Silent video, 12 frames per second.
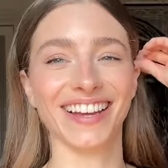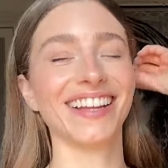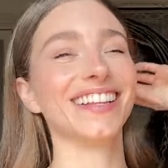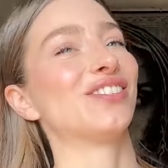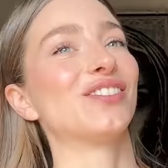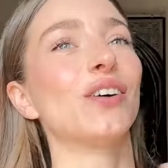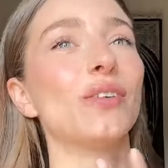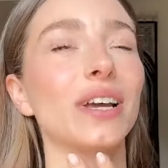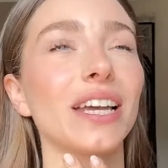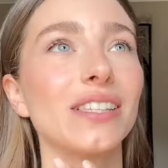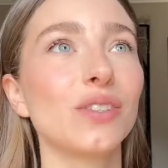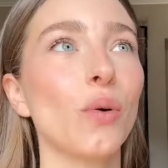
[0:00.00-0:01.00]
So
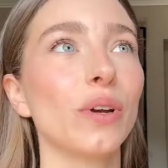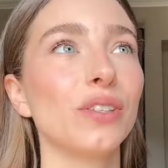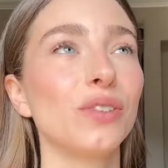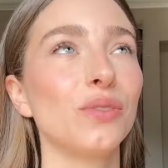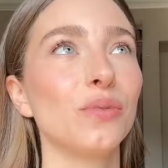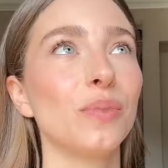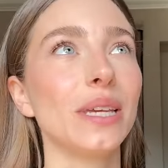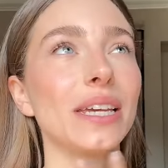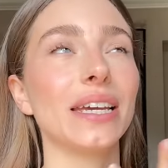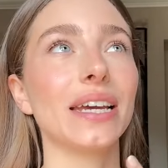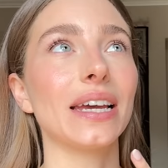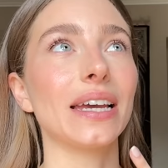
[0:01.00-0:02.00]
it's going to
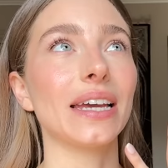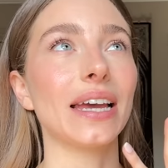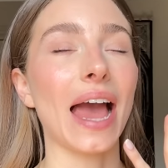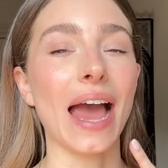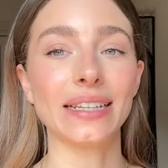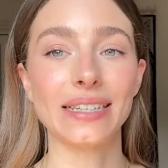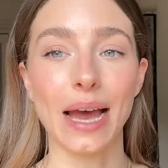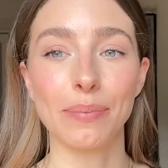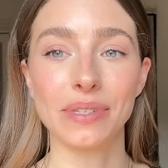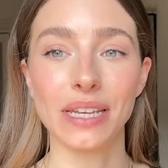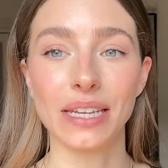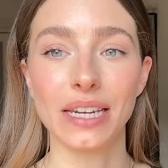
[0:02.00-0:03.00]
be
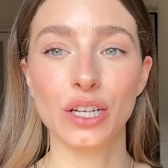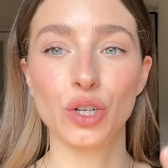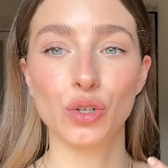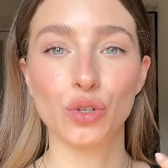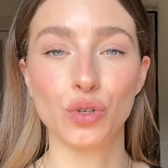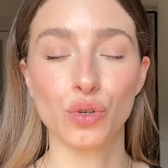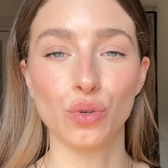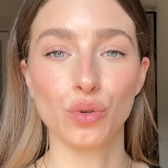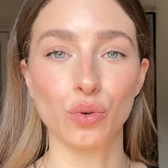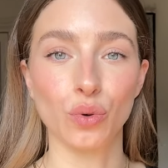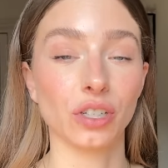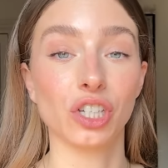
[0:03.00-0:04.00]
adapted
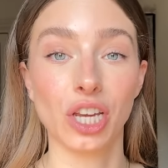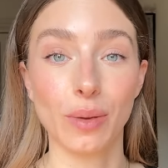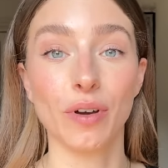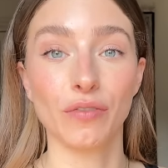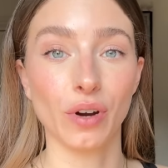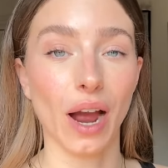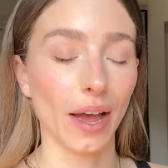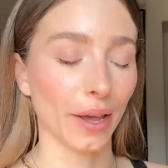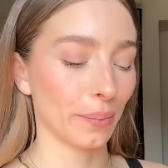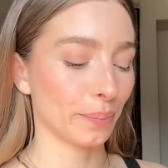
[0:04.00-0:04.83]
to the shape of your eye.